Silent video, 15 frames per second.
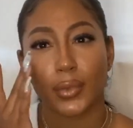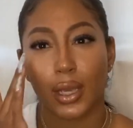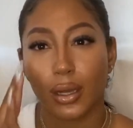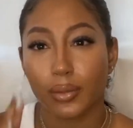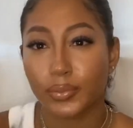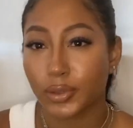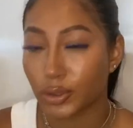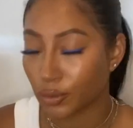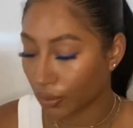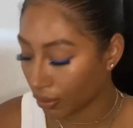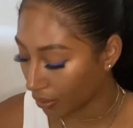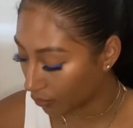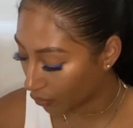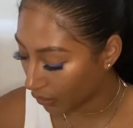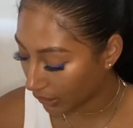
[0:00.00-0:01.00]

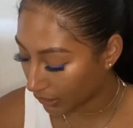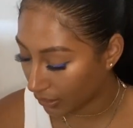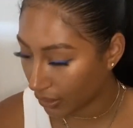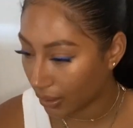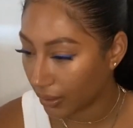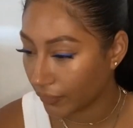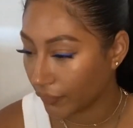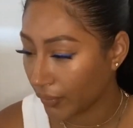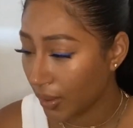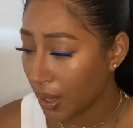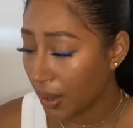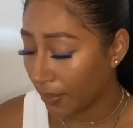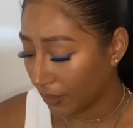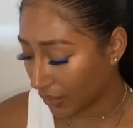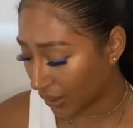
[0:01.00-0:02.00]
absorb well enough,
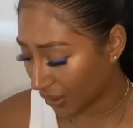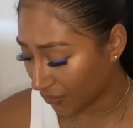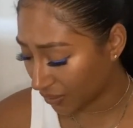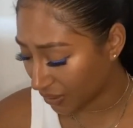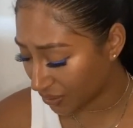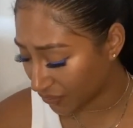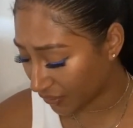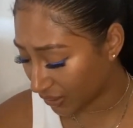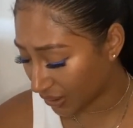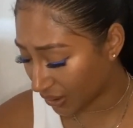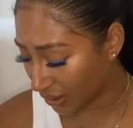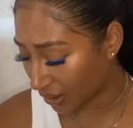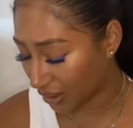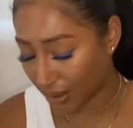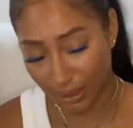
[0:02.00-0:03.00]
but that one is really
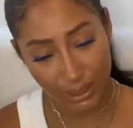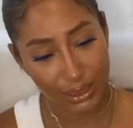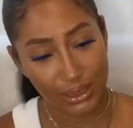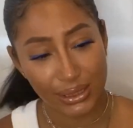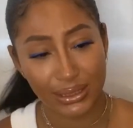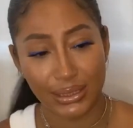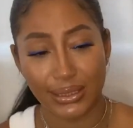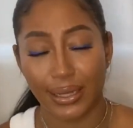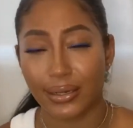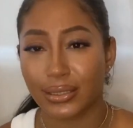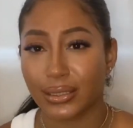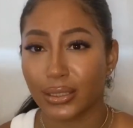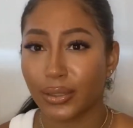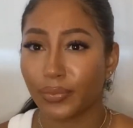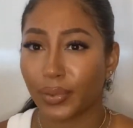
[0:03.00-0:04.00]
good. It is
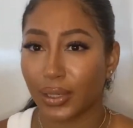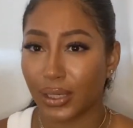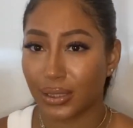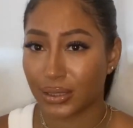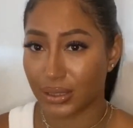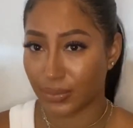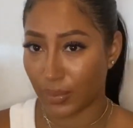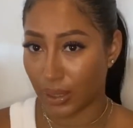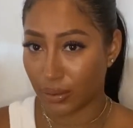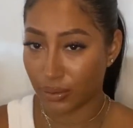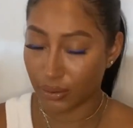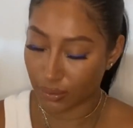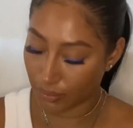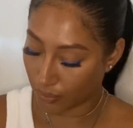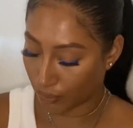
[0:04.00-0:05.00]
scented, but it
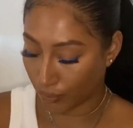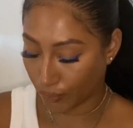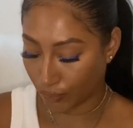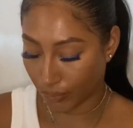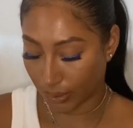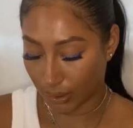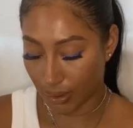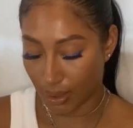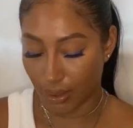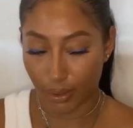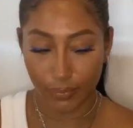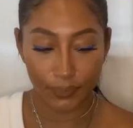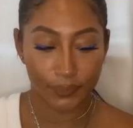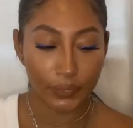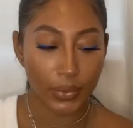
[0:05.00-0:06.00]
smells really good.
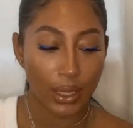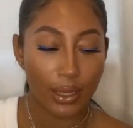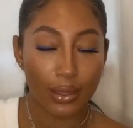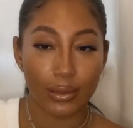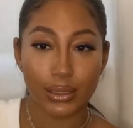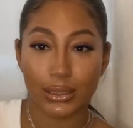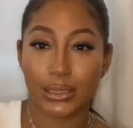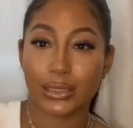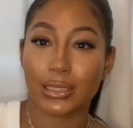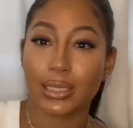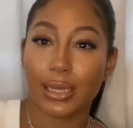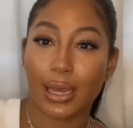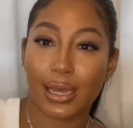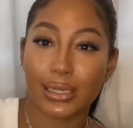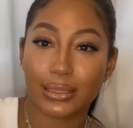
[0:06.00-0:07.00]
This is
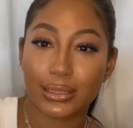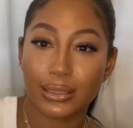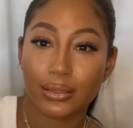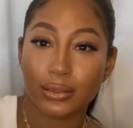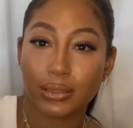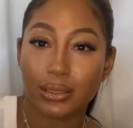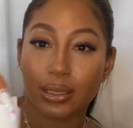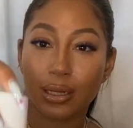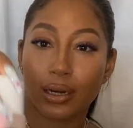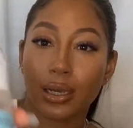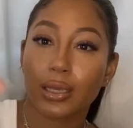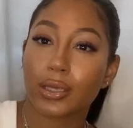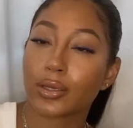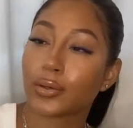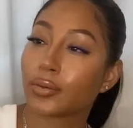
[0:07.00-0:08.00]
the essence that I
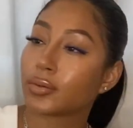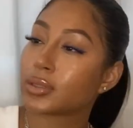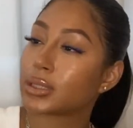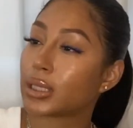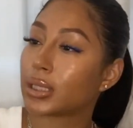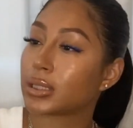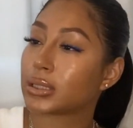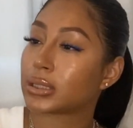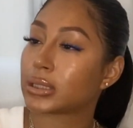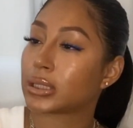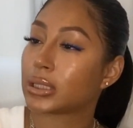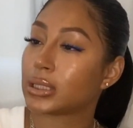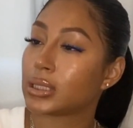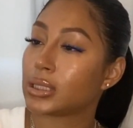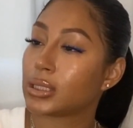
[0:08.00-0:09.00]
use. It's
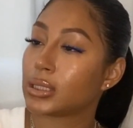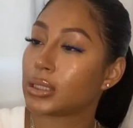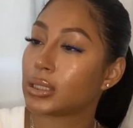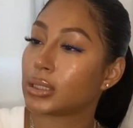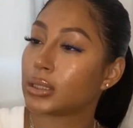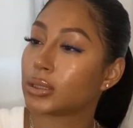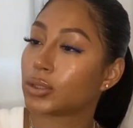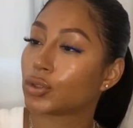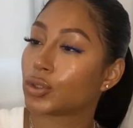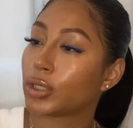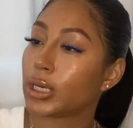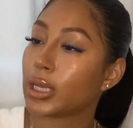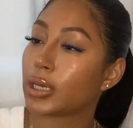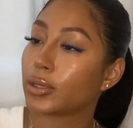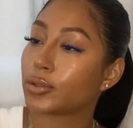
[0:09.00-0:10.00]
the
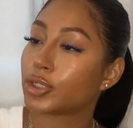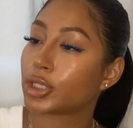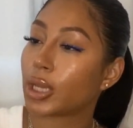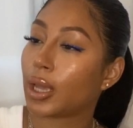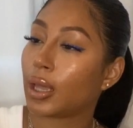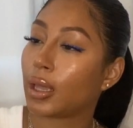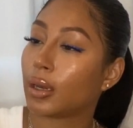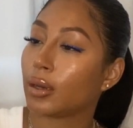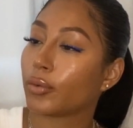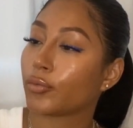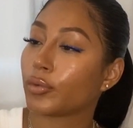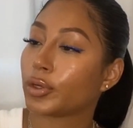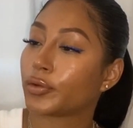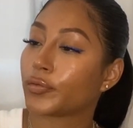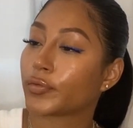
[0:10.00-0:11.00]
NeoGen
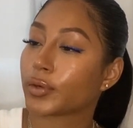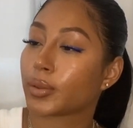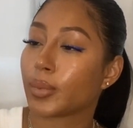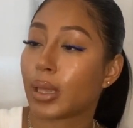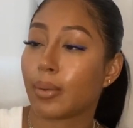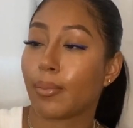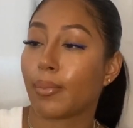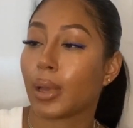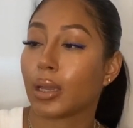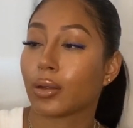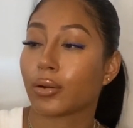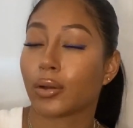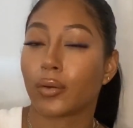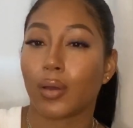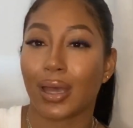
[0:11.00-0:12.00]
Real Ferment
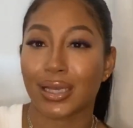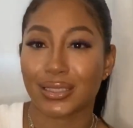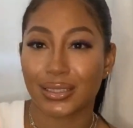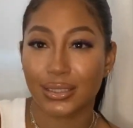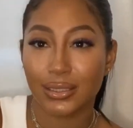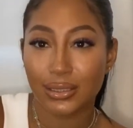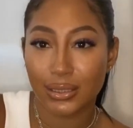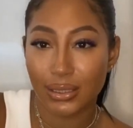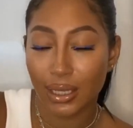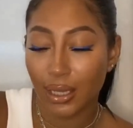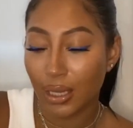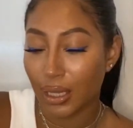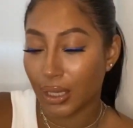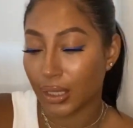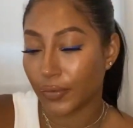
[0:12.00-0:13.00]
Micro Essence.
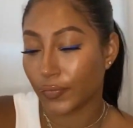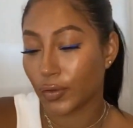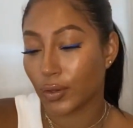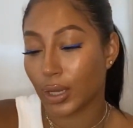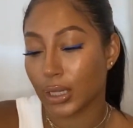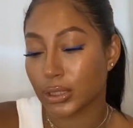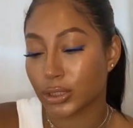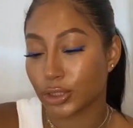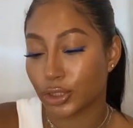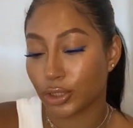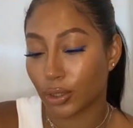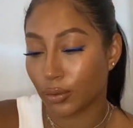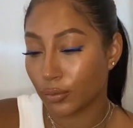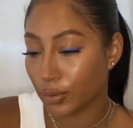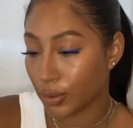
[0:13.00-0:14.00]
If you guys
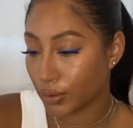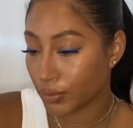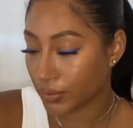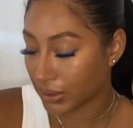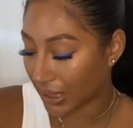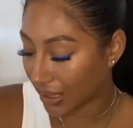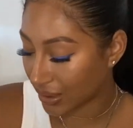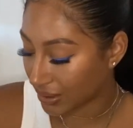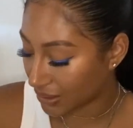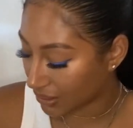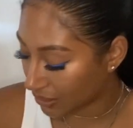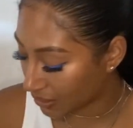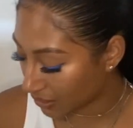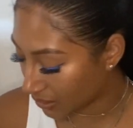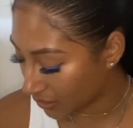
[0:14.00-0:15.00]
don't use
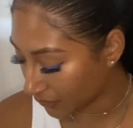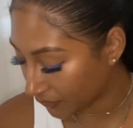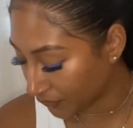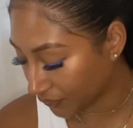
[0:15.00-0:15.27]
essence